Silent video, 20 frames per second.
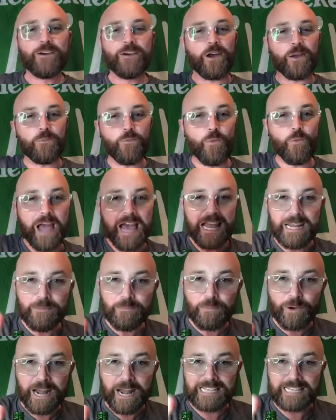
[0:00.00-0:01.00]
I'm well
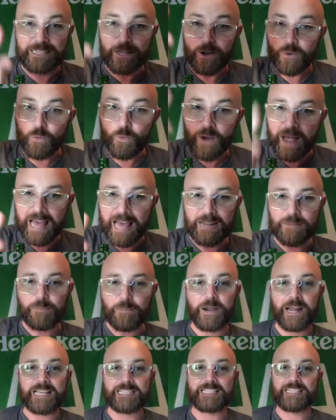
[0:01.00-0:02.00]
impressed, well
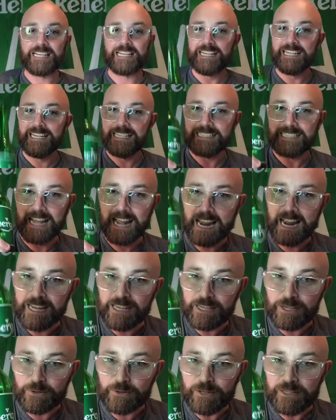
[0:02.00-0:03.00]
impressed.
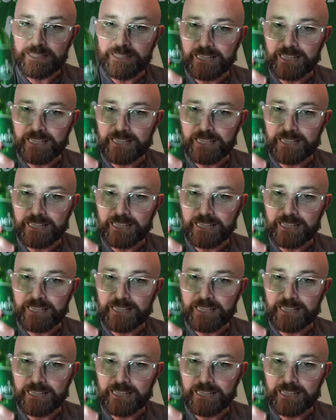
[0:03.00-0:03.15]
Thank you.